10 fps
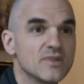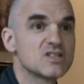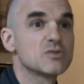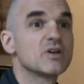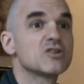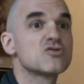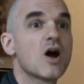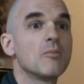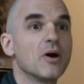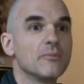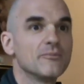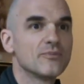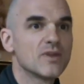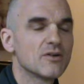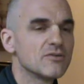It's a big drama.
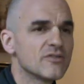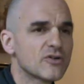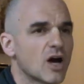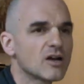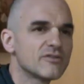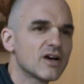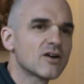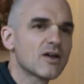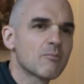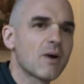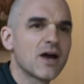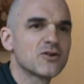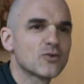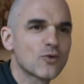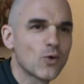And we have got a very
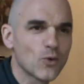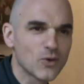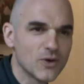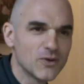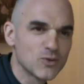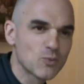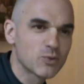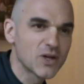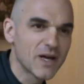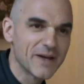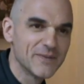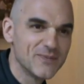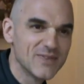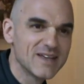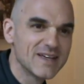minor role to play
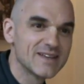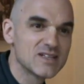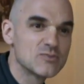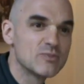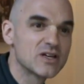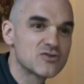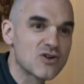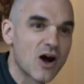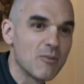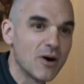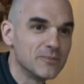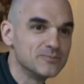in this big drama.